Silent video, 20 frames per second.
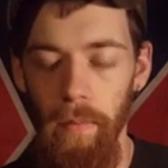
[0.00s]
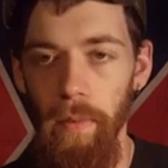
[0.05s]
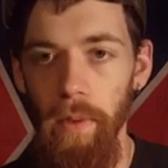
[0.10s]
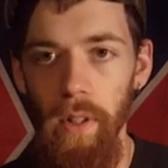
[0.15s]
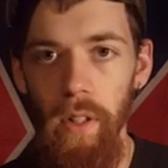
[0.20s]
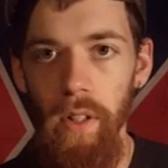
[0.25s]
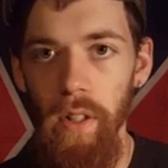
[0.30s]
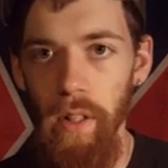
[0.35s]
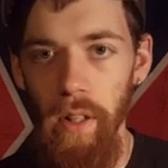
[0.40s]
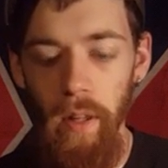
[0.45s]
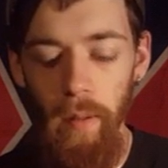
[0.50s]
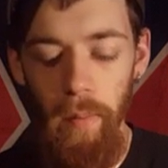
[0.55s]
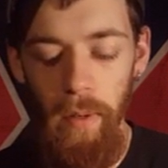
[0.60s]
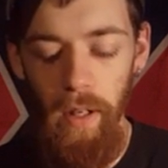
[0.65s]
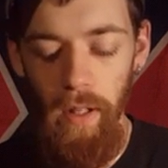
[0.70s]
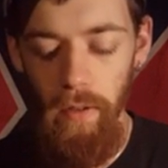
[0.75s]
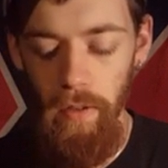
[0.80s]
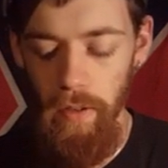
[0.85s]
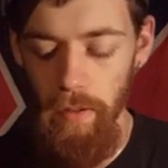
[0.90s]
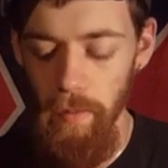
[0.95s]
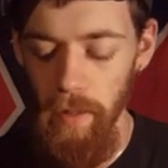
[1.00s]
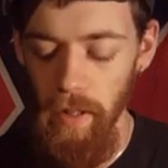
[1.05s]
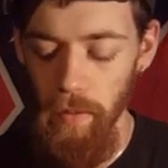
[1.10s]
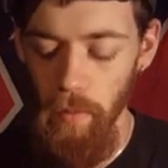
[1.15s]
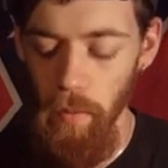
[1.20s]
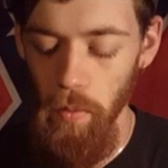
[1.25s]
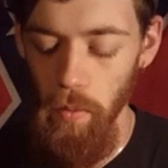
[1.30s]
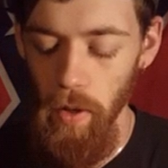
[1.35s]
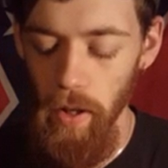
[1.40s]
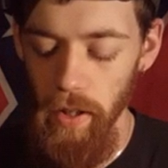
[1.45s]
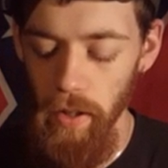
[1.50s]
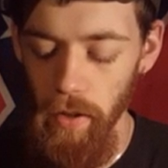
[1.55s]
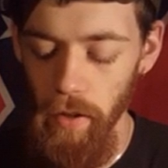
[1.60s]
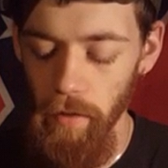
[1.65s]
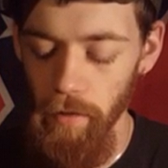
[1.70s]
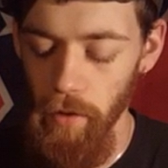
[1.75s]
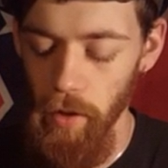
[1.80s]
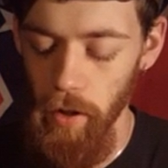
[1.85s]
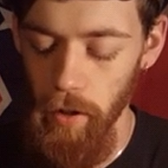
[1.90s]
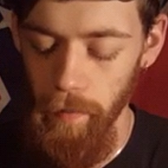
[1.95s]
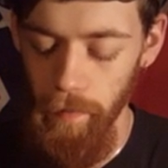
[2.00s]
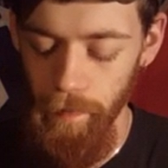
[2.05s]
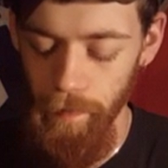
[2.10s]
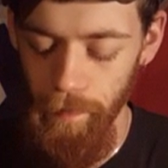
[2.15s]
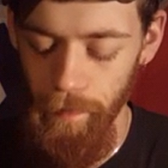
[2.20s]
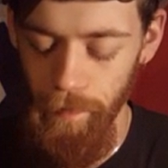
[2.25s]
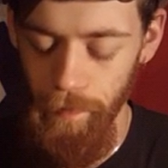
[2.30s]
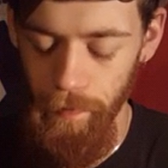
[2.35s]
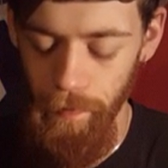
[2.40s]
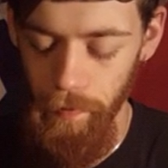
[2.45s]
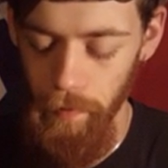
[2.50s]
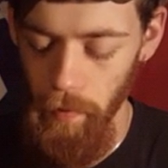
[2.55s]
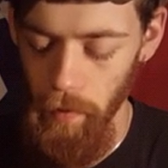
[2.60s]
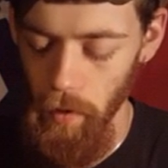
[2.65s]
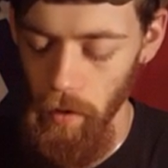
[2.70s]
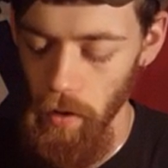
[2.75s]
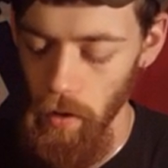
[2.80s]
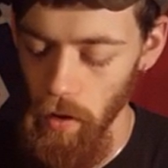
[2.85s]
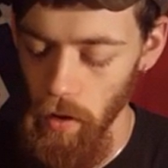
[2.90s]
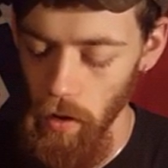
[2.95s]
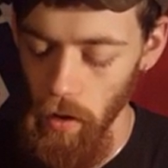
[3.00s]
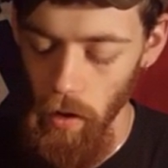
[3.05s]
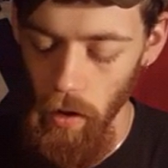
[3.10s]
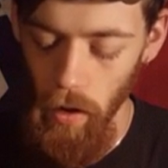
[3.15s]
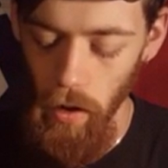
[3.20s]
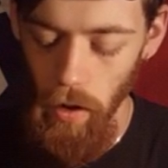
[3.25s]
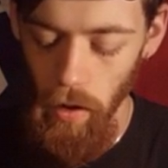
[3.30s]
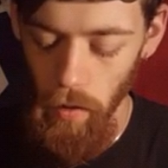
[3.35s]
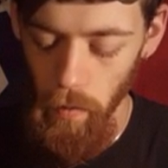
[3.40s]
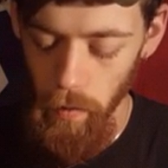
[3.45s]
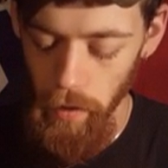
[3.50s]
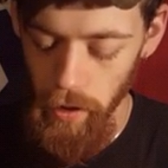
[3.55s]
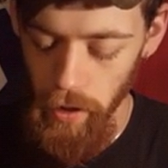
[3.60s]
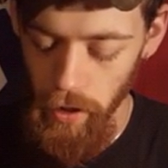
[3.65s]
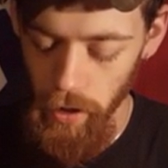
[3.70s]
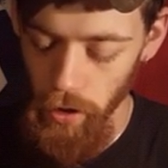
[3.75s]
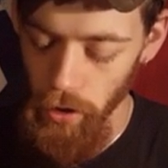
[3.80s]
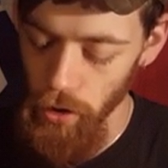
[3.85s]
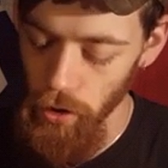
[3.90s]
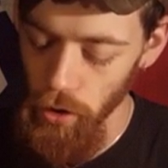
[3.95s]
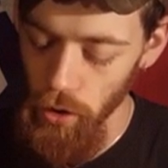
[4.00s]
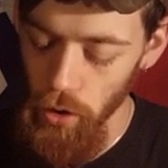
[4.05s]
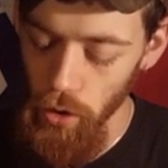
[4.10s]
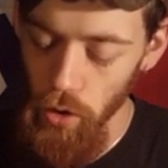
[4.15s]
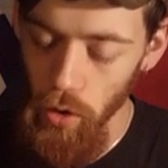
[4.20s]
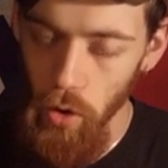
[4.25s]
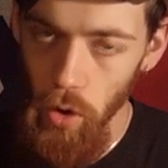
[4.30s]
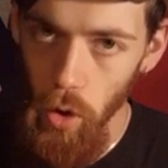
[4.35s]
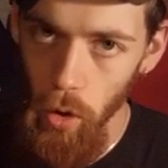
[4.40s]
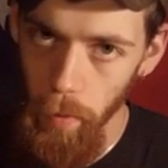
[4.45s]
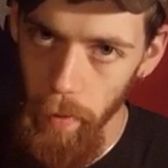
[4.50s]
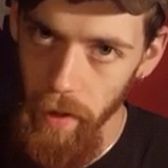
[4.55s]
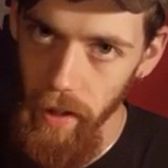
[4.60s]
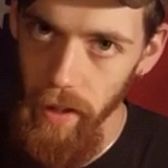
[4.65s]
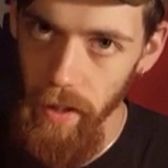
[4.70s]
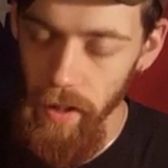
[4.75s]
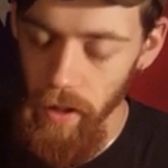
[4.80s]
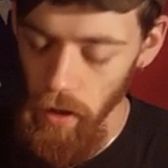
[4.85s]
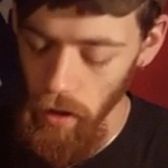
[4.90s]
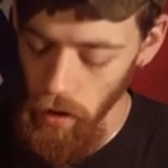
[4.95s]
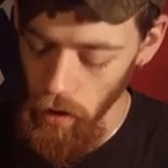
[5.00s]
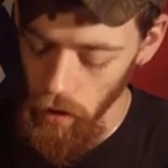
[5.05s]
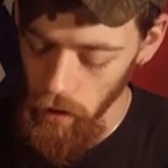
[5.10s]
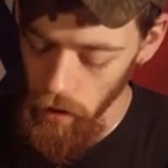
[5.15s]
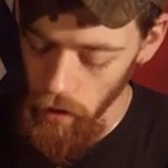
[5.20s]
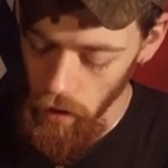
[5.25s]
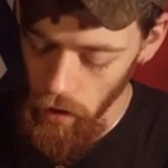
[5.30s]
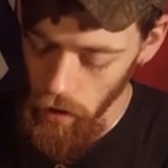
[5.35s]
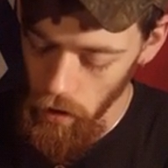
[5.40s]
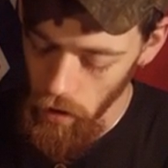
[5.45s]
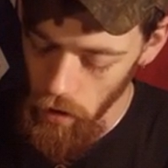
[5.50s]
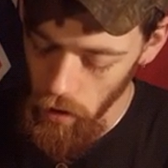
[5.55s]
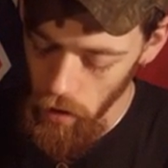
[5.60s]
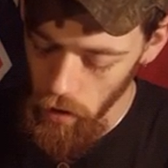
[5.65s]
literally the barrel is made right to the frame, which is a stupid design.